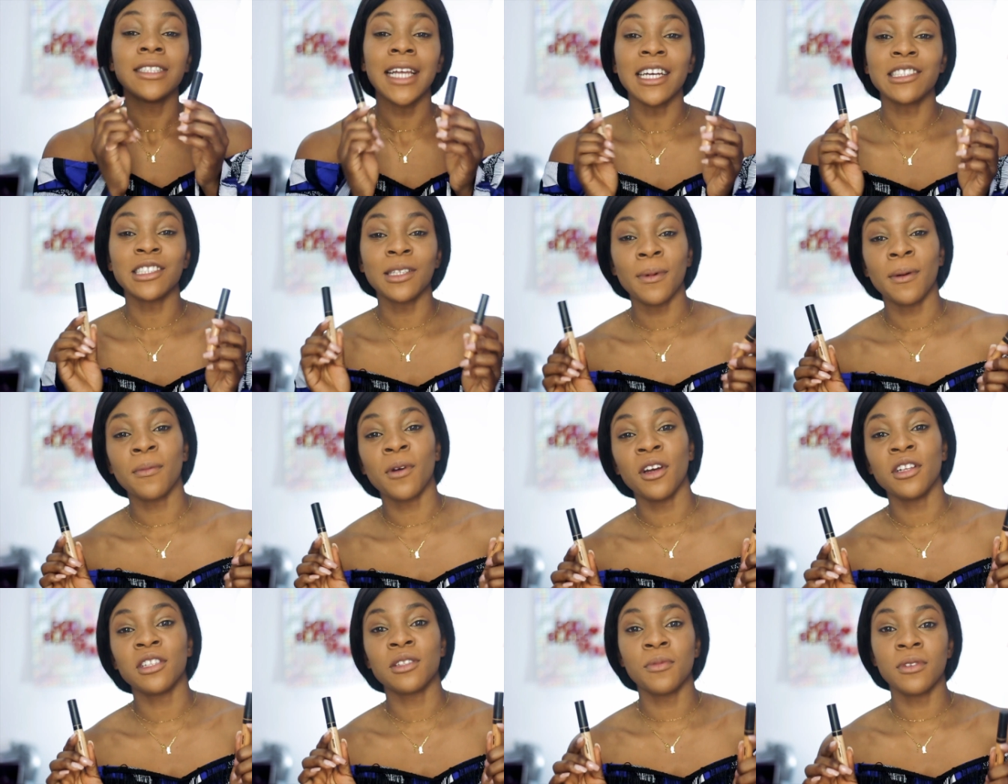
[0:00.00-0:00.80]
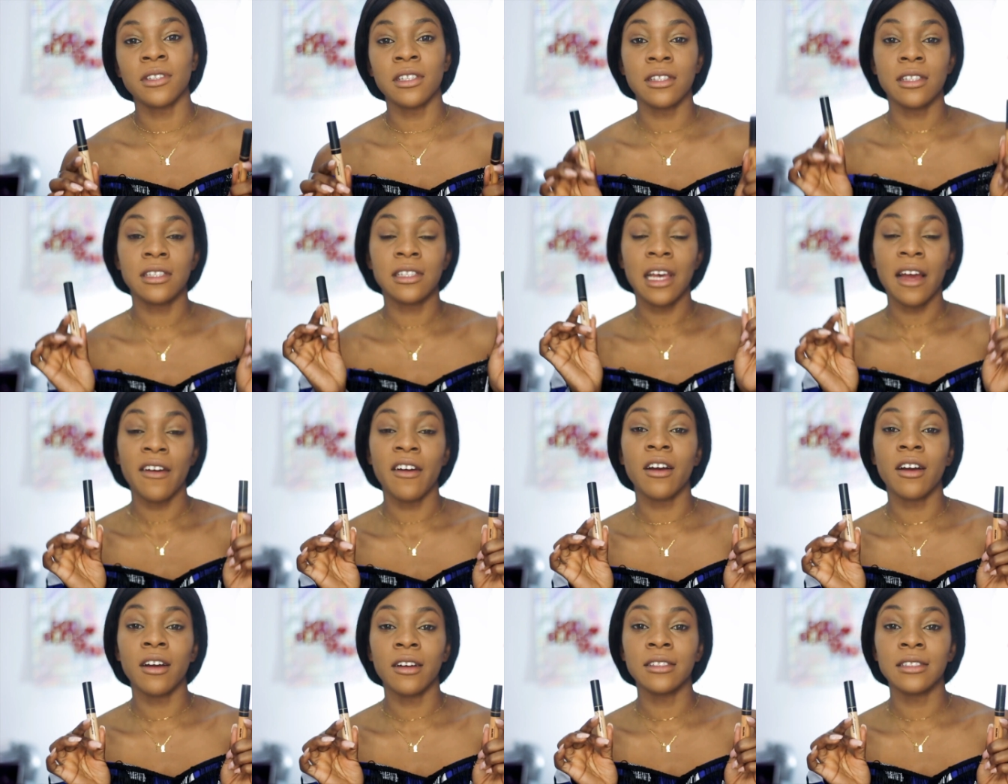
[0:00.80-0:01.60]
Next up, I'm going to be using the
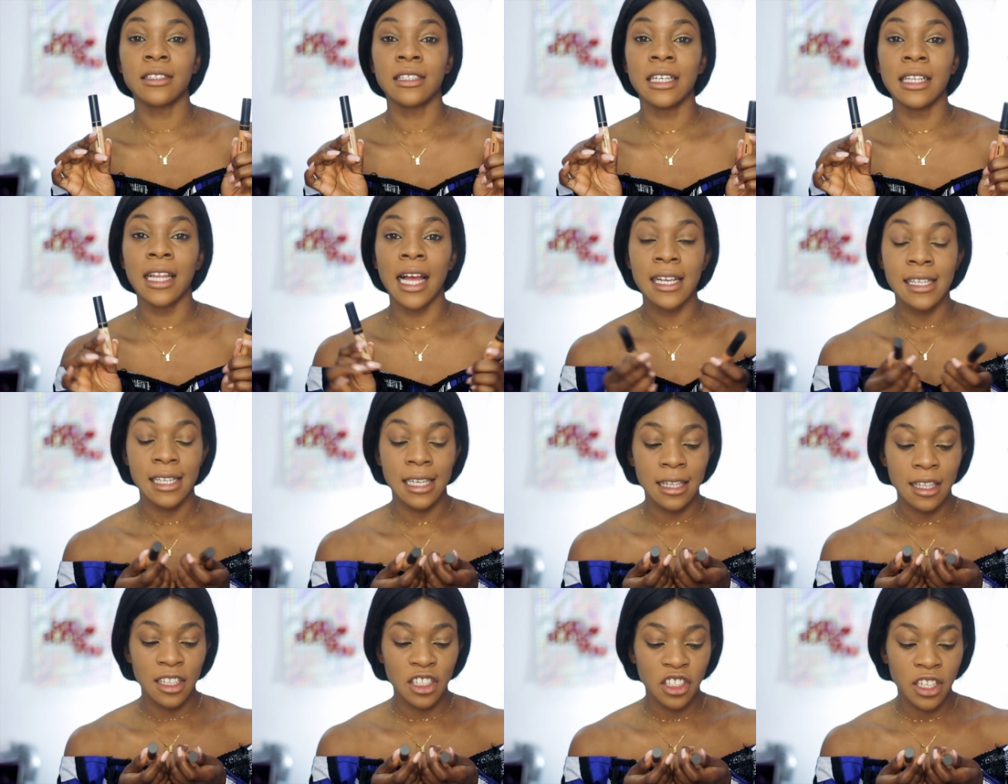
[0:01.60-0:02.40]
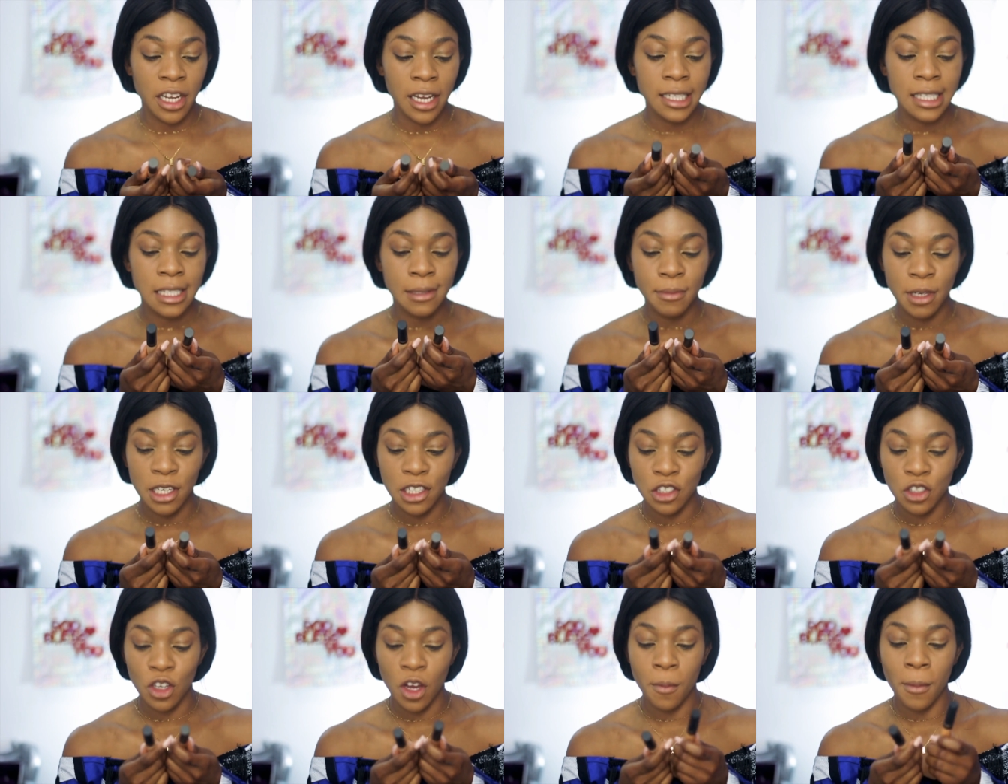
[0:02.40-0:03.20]
Zaron concealers in the shades
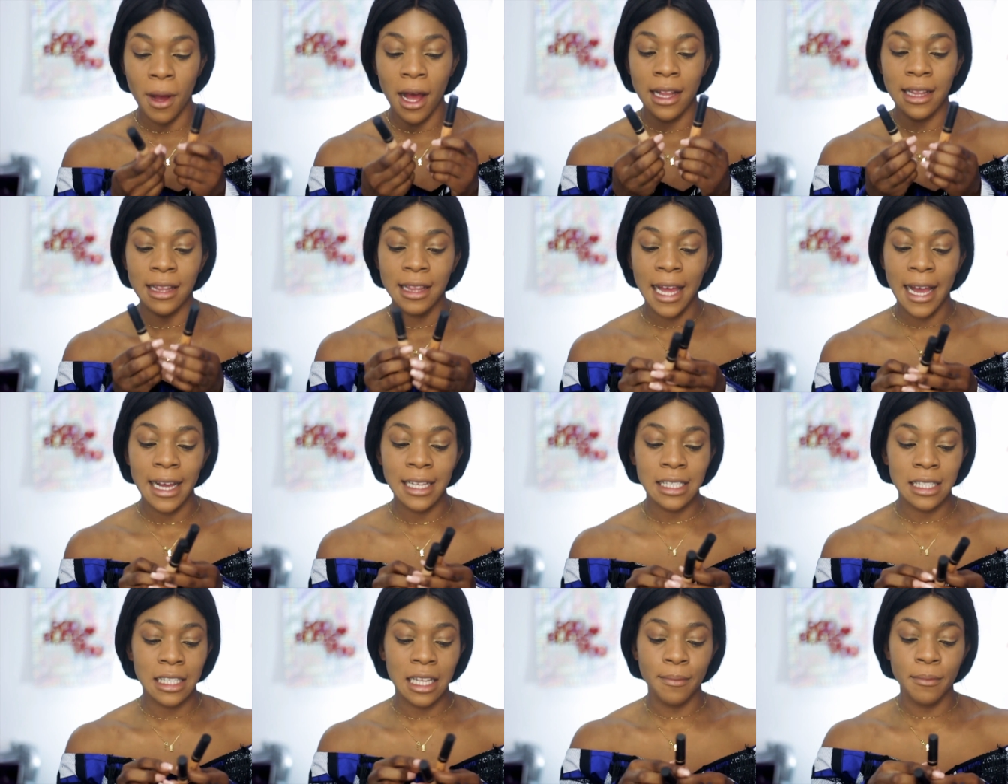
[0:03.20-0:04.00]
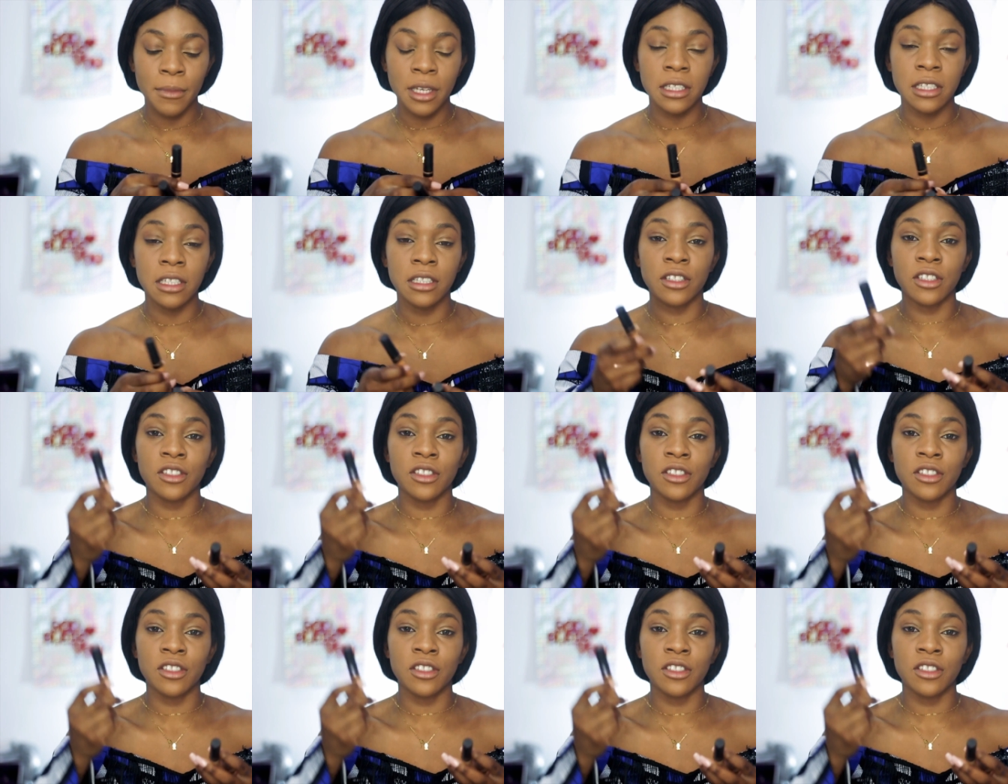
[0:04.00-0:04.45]
medium and light, and I'm mixing